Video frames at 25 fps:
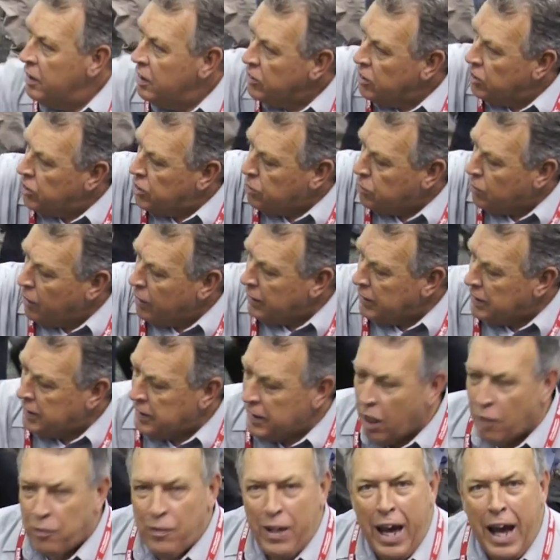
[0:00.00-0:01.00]
The strut
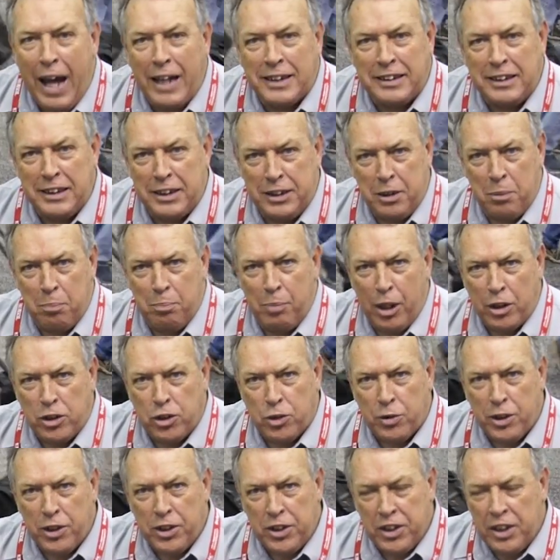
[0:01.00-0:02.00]
itself acts as the
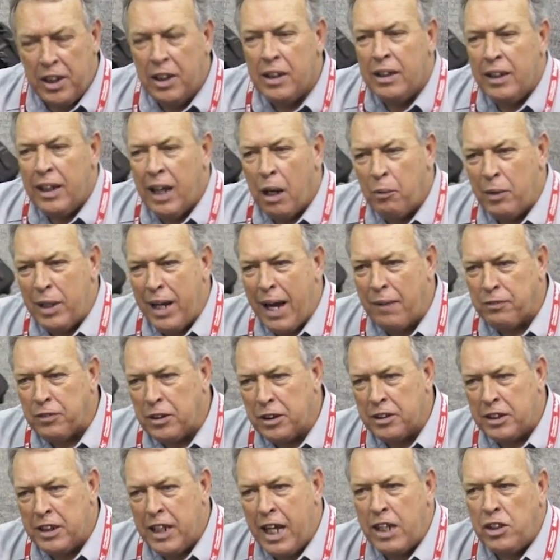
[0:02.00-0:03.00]
buttress, and we have
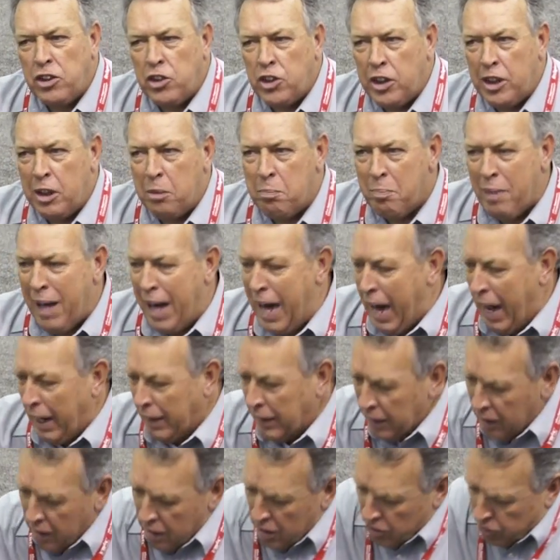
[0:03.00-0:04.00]
to tension it back.
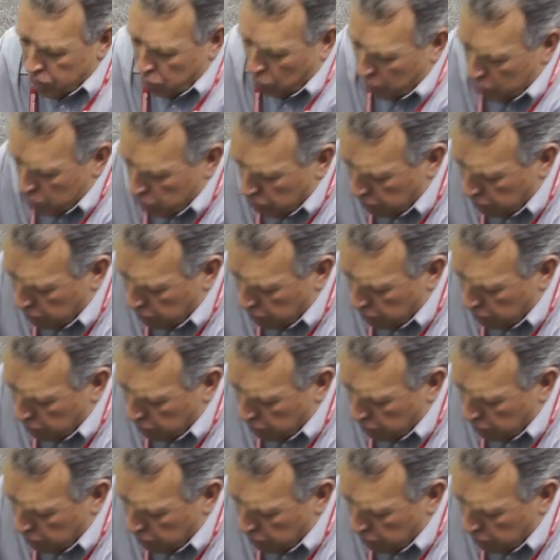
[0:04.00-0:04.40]
So we're